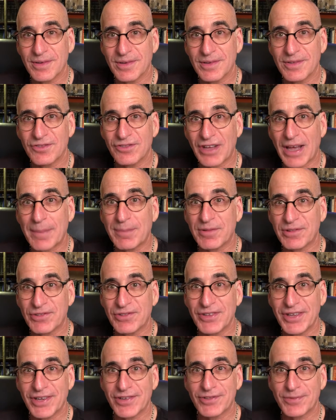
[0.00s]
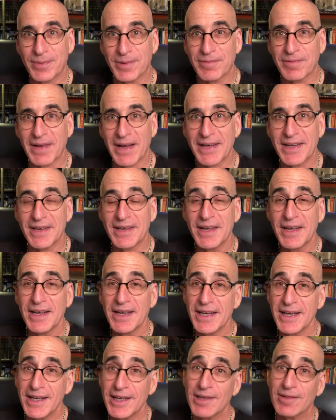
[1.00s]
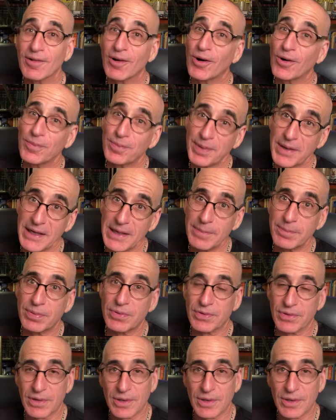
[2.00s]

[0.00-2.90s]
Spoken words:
in chapter 6, but read it, "Hear, O people,